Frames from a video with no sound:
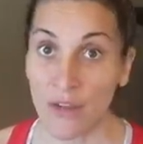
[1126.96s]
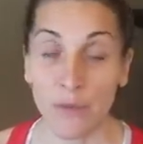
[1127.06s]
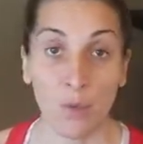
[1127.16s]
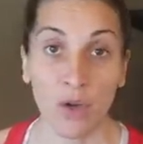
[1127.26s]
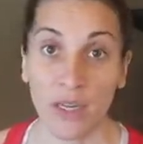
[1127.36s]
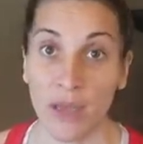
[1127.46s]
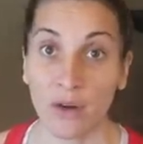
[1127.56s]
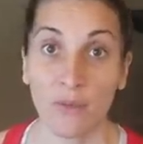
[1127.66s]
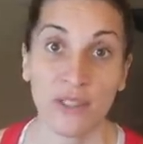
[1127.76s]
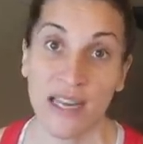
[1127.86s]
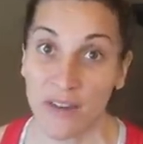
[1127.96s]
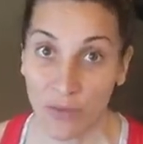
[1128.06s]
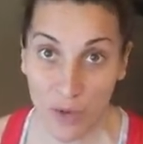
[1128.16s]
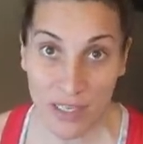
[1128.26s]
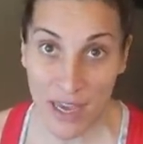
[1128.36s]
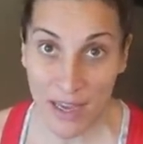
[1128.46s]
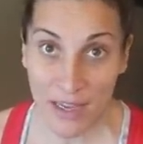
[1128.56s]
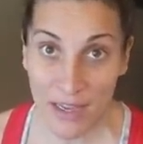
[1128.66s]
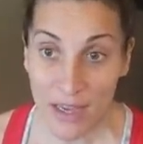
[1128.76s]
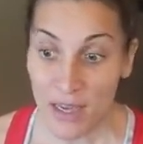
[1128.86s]
I've been working out almost every
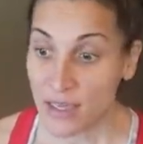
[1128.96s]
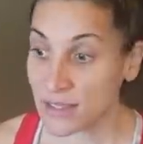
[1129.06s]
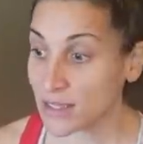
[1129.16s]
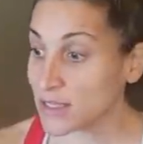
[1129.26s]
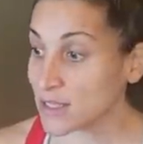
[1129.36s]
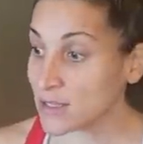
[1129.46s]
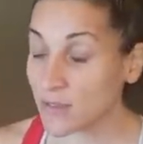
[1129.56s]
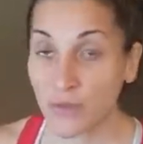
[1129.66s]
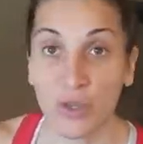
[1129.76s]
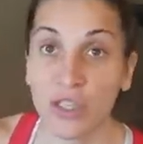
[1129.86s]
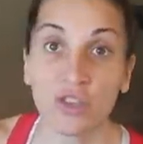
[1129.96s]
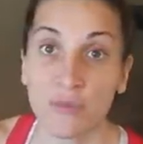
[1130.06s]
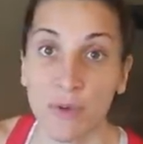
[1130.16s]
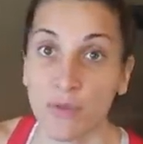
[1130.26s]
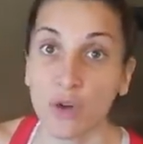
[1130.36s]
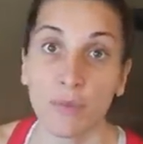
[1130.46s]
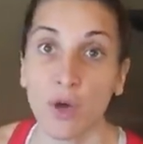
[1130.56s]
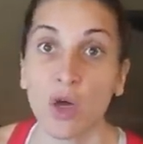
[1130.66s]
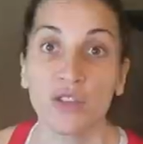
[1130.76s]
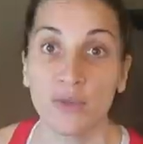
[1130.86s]
day since, for years before,
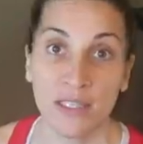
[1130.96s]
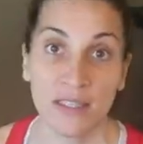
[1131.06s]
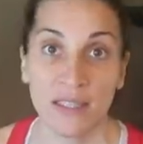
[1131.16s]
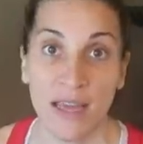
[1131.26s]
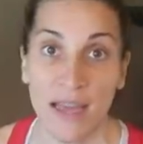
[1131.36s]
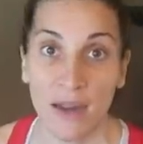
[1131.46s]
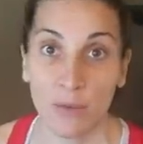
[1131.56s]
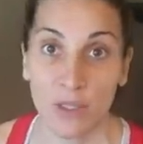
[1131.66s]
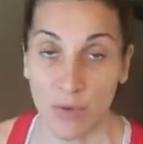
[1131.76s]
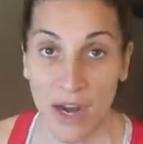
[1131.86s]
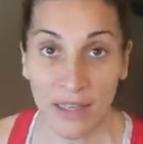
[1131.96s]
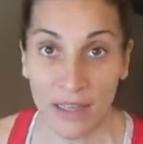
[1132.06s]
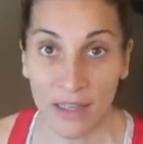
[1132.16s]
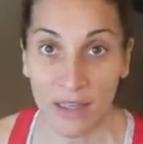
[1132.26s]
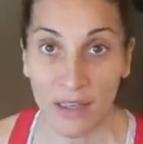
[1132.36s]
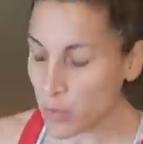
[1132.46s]
but also since the day I was pregnant.